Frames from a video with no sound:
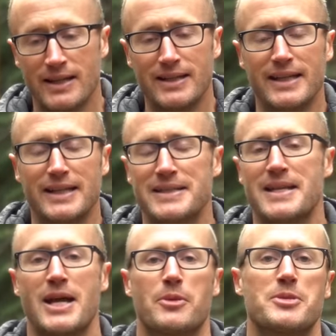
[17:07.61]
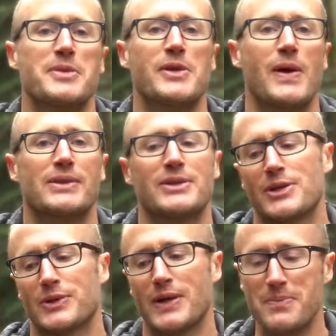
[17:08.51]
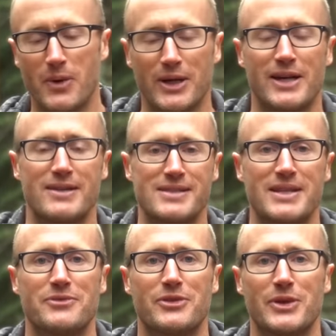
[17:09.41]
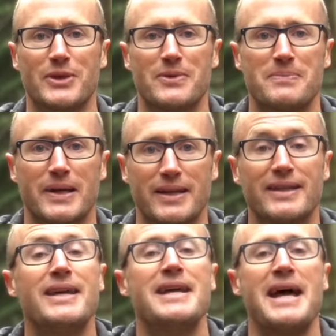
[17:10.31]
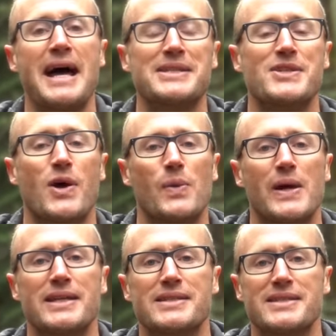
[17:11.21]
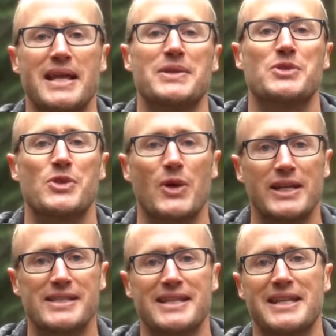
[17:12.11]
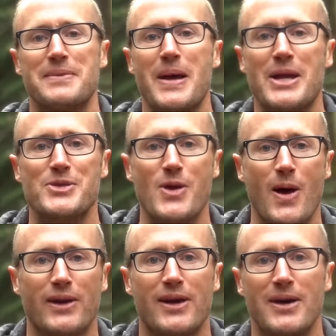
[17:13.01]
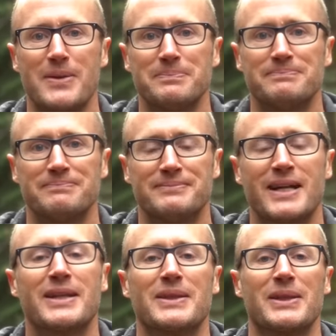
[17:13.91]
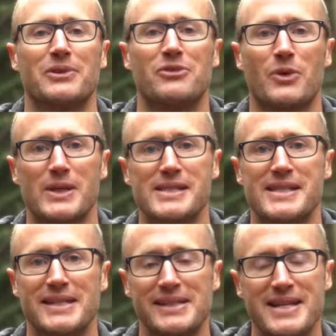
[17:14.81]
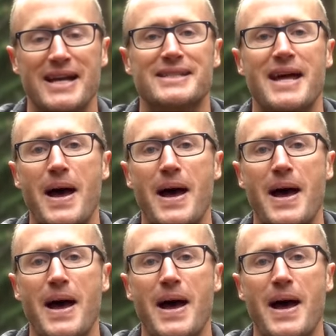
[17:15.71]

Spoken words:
Again, helps me go out there and create more content for you. But as always, thanks for joining us at kitbadger.com. Look forward to seeing you next